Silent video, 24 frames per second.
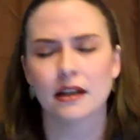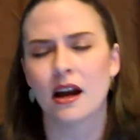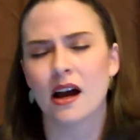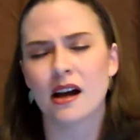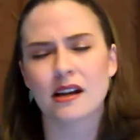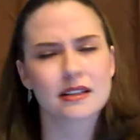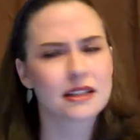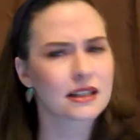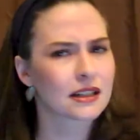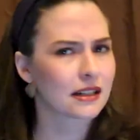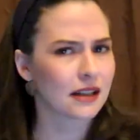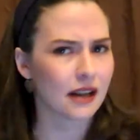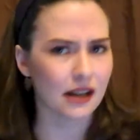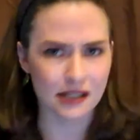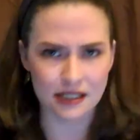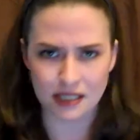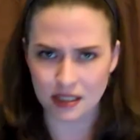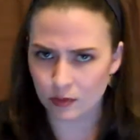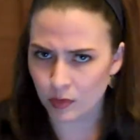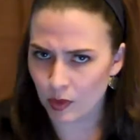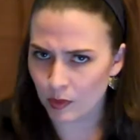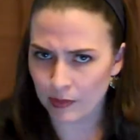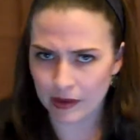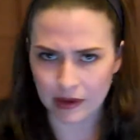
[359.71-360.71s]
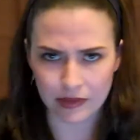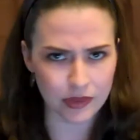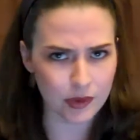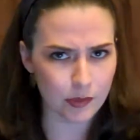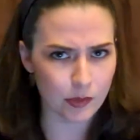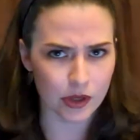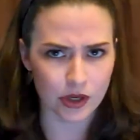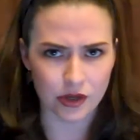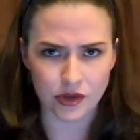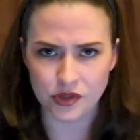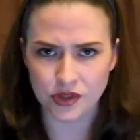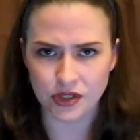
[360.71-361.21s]
Not to gossip about the
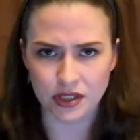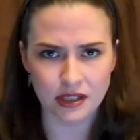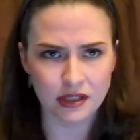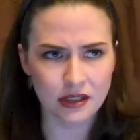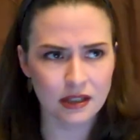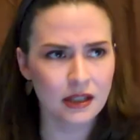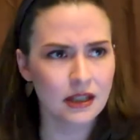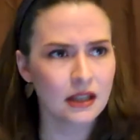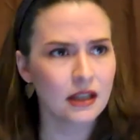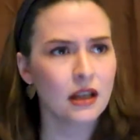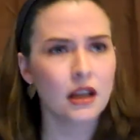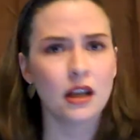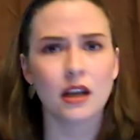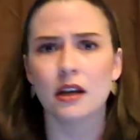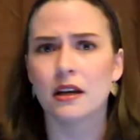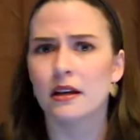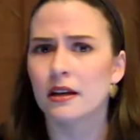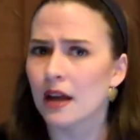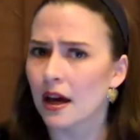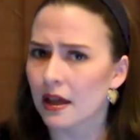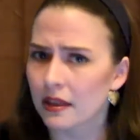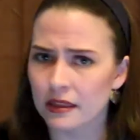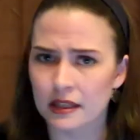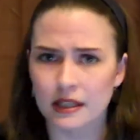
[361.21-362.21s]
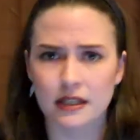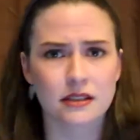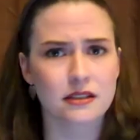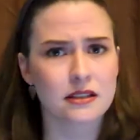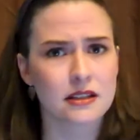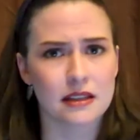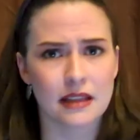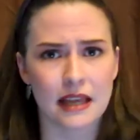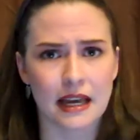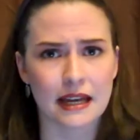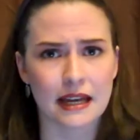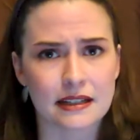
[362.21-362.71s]
person, nothing
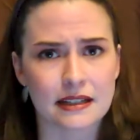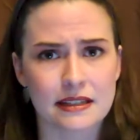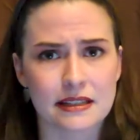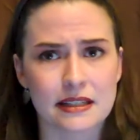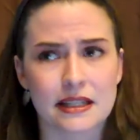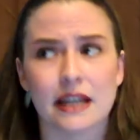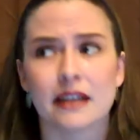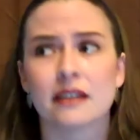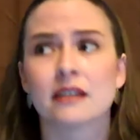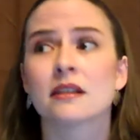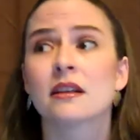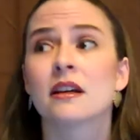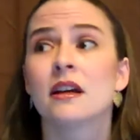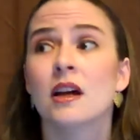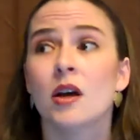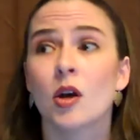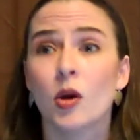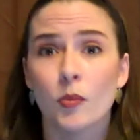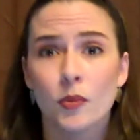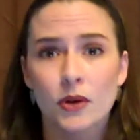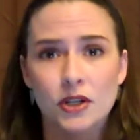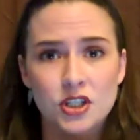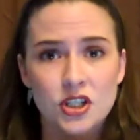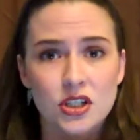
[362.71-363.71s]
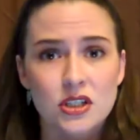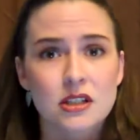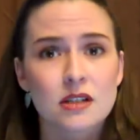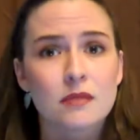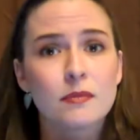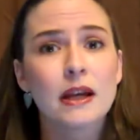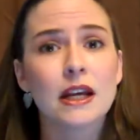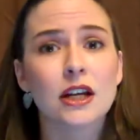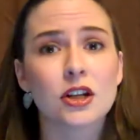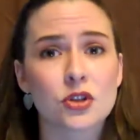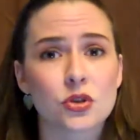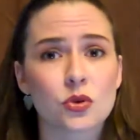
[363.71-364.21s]
to extent, but just
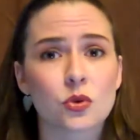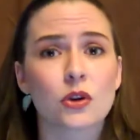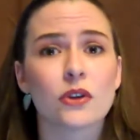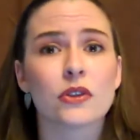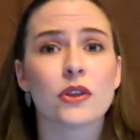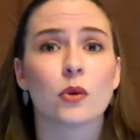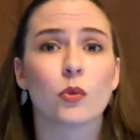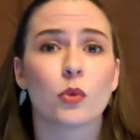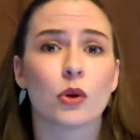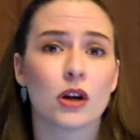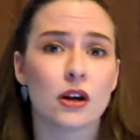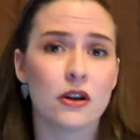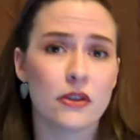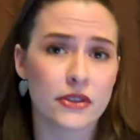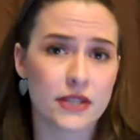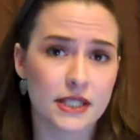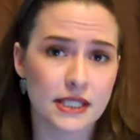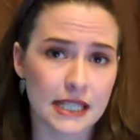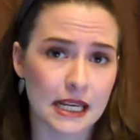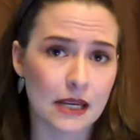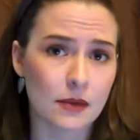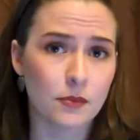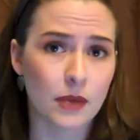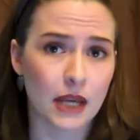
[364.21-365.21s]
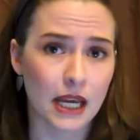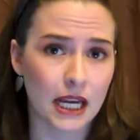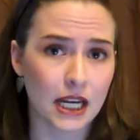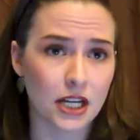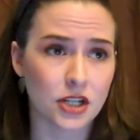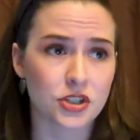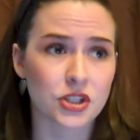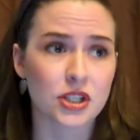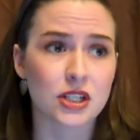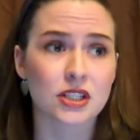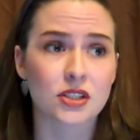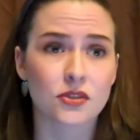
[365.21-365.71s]
to make sure that we're on the same
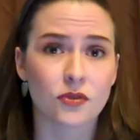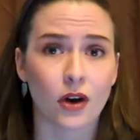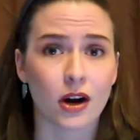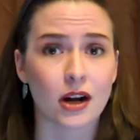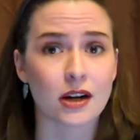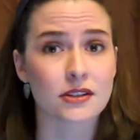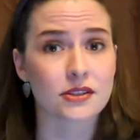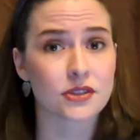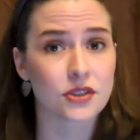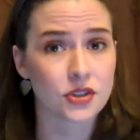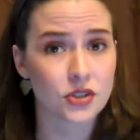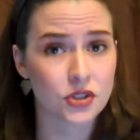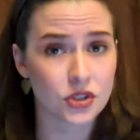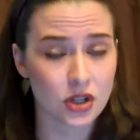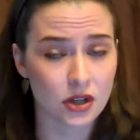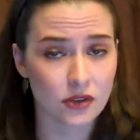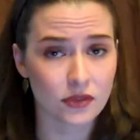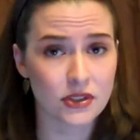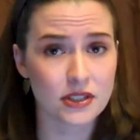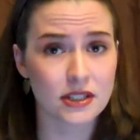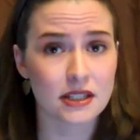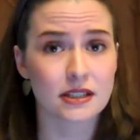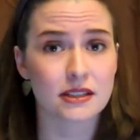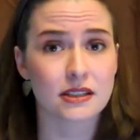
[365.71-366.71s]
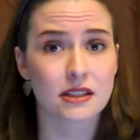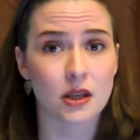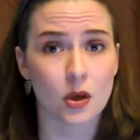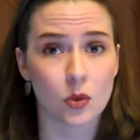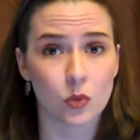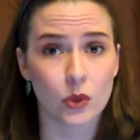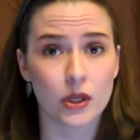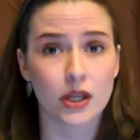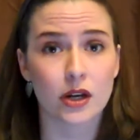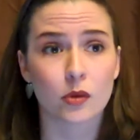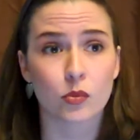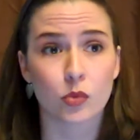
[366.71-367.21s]
page as far as the services
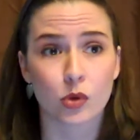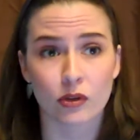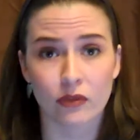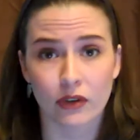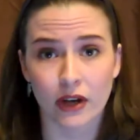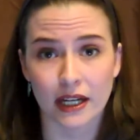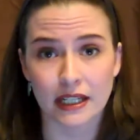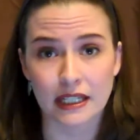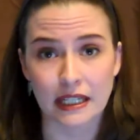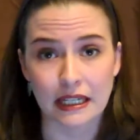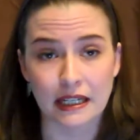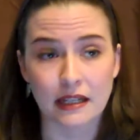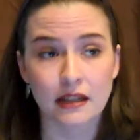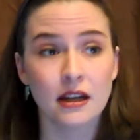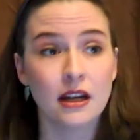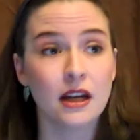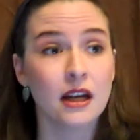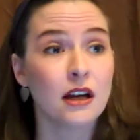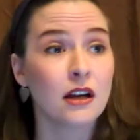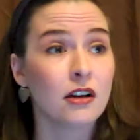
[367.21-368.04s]
that we are providing.